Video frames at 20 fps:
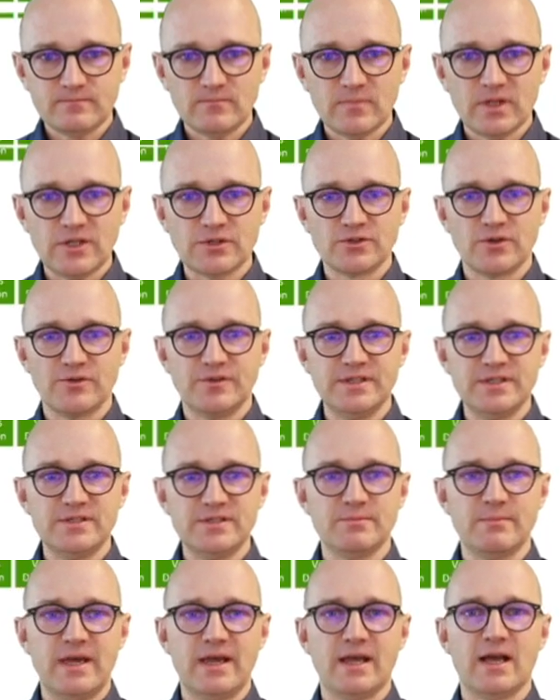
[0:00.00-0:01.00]
So these
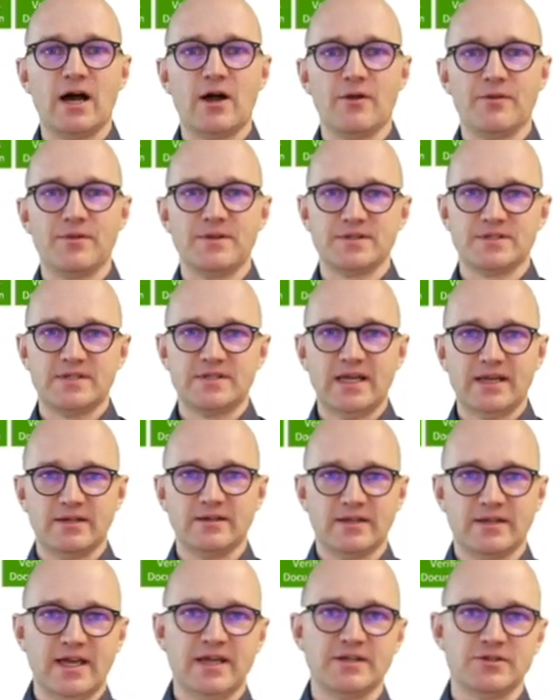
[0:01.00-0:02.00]
make out the second
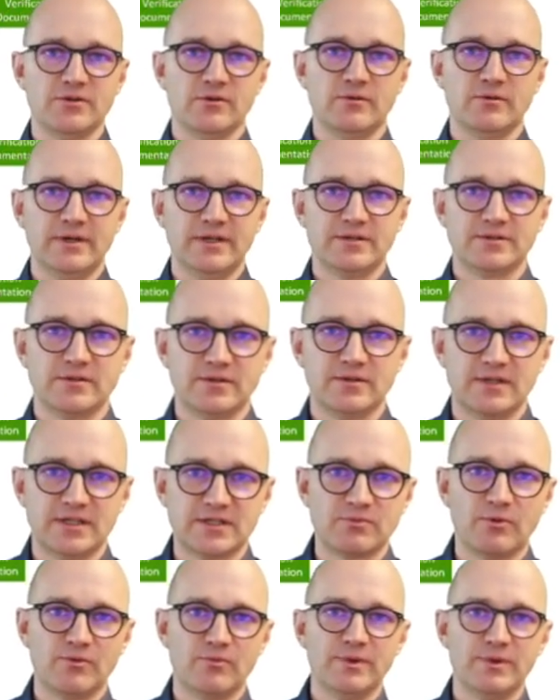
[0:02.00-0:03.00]
category. So that's
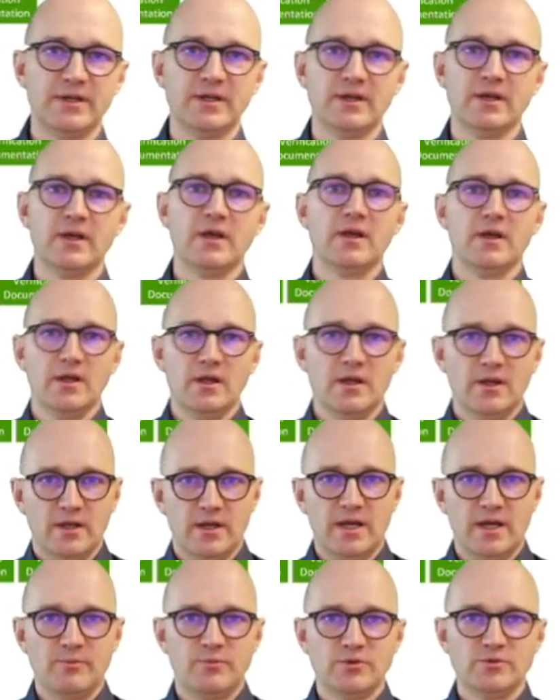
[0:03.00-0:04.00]
what we
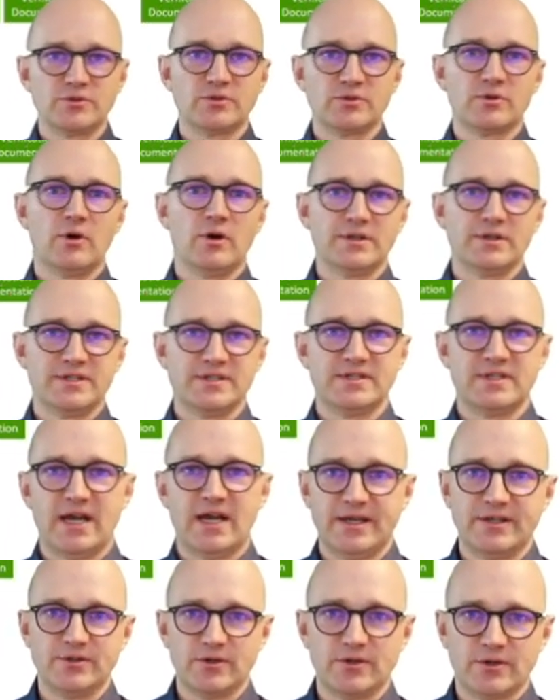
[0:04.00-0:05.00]
at Boost call
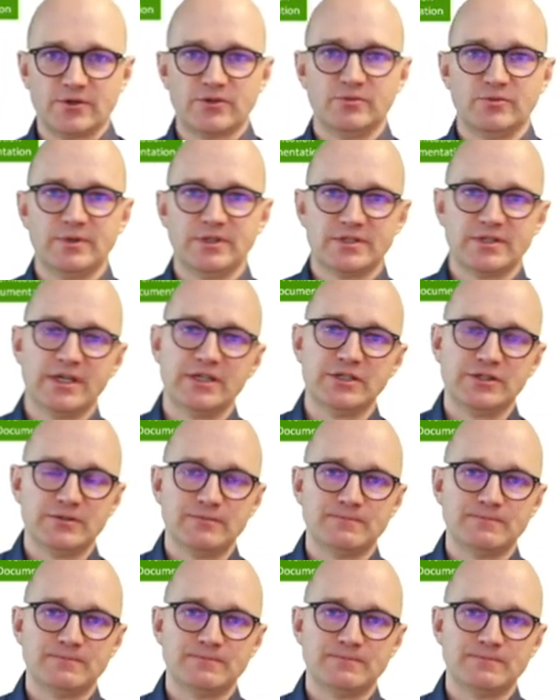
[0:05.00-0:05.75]
design documentation.